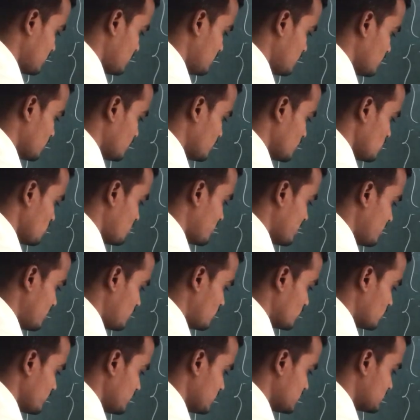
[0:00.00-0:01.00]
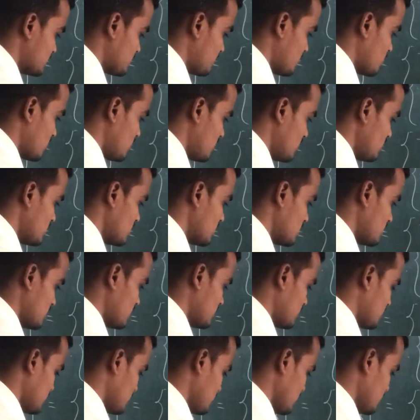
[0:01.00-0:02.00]
dou u by dou x for
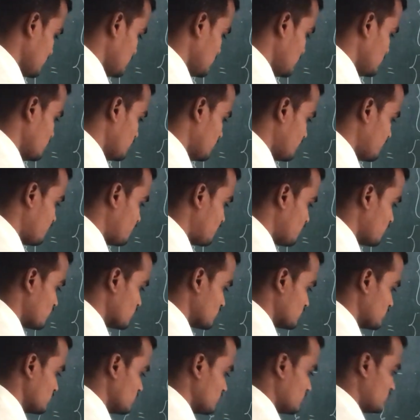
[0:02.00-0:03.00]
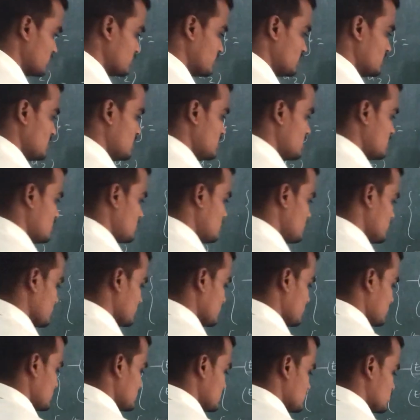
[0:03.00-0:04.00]
your fourth node. Okay,
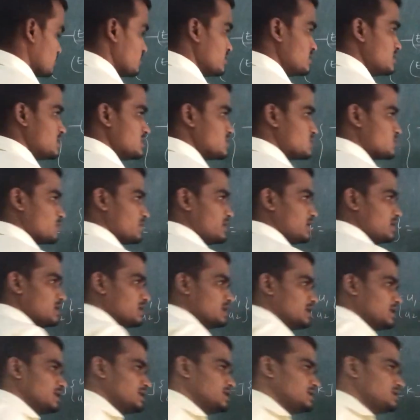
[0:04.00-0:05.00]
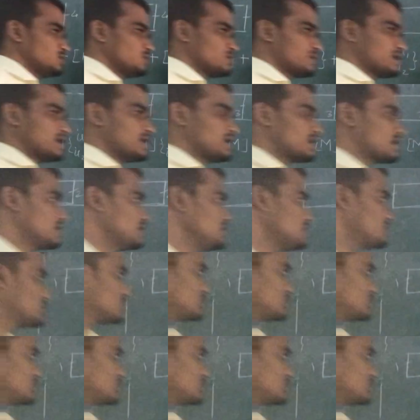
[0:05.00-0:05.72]
so in this way you can write